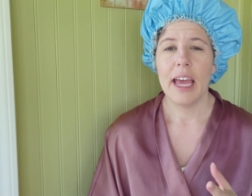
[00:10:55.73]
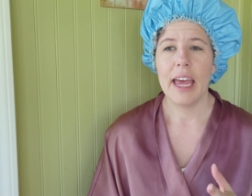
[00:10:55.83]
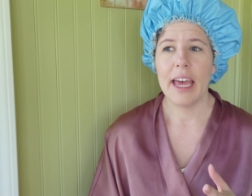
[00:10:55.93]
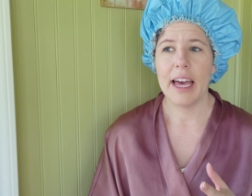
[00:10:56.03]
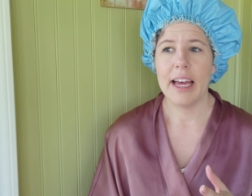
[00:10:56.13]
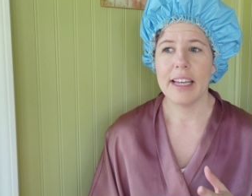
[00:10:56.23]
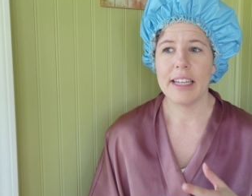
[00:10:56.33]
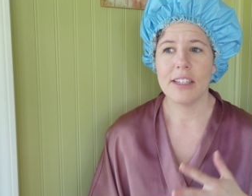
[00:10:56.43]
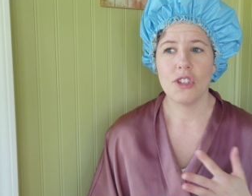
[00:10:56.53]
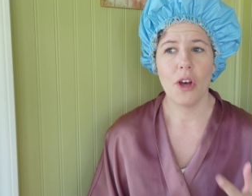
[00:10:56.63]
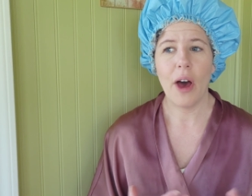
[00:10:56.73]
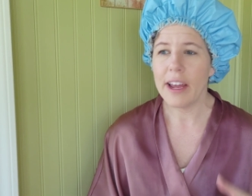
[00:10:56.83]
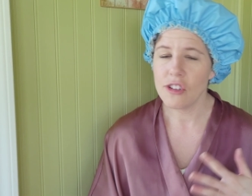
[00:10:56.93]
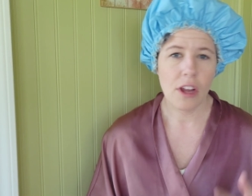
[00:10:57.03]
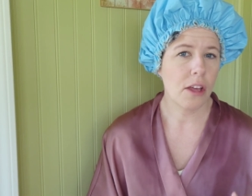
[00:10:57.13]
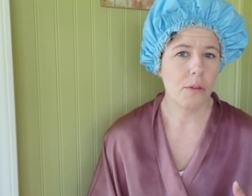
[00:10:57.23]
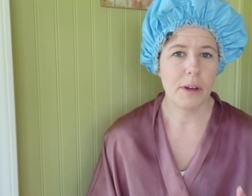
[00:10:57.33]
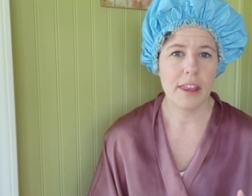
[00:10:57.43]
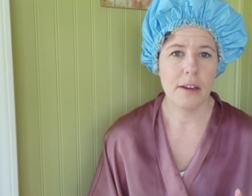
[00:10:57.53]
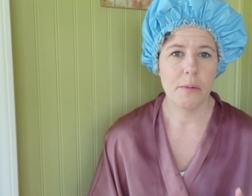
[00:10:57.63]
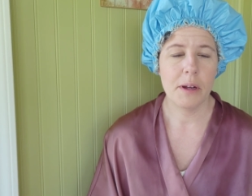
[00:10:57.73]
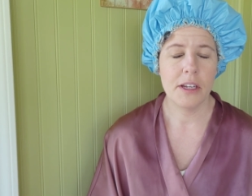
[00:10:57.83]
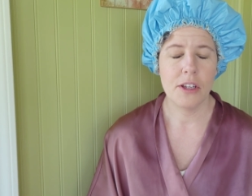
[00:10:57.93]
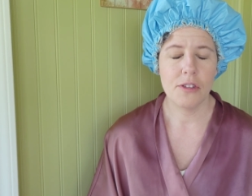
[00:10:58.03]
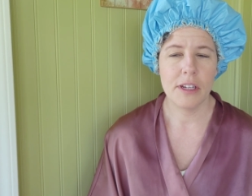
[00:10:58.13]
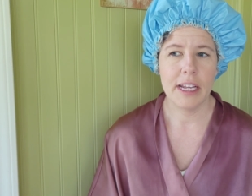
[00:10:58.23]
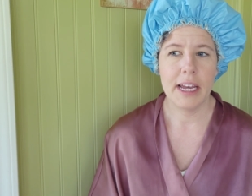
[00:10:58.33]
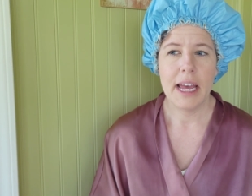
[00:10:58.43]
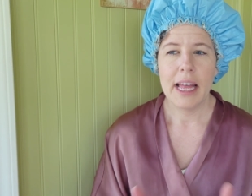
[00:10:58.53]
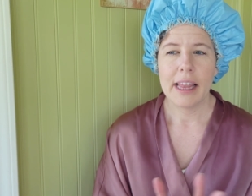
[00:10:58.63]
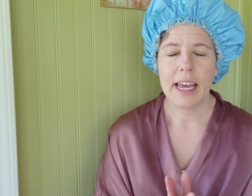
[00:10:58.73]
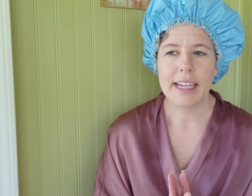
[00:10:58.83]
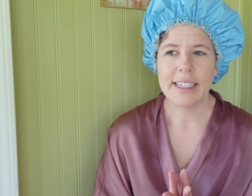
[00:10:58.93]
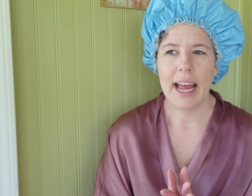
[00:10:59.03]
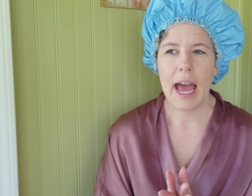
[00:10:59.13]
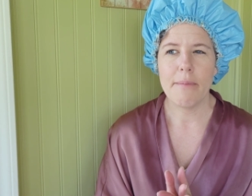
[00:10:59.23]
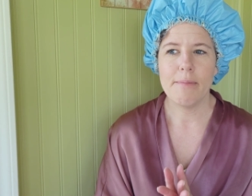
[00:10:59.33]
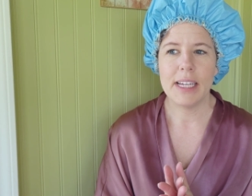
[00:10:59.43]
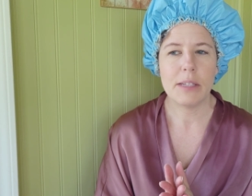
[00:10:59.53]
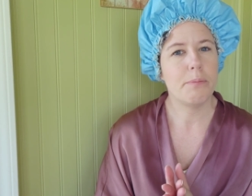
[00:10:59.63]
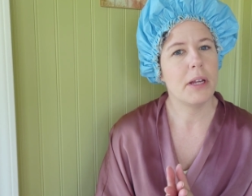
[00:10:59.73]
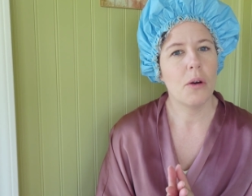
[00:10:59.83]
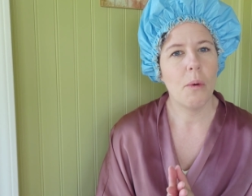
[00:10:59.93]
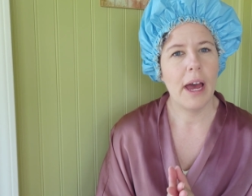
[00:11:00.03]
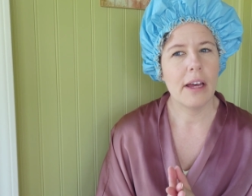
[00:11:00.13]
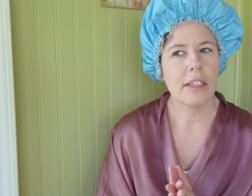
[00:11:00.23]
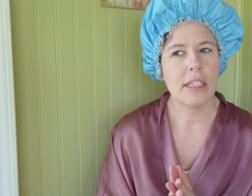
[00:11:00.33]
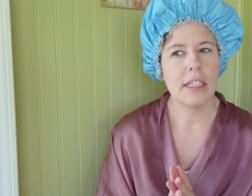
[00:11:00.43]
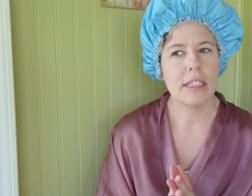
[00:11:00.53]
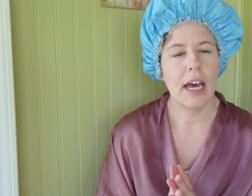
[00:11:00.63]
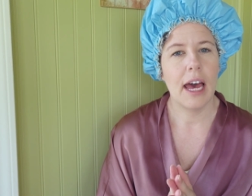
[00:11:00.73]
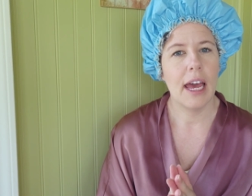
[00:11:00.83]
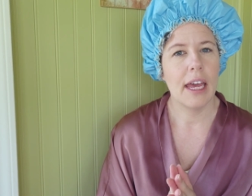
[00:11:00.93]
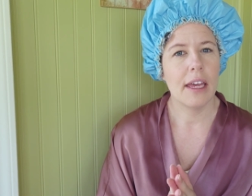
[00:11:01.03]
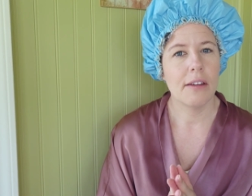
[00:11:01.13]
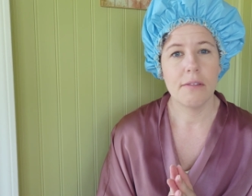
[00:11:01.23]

And so I struggled with it when using it. Like I said, I'm, it's been a while since I've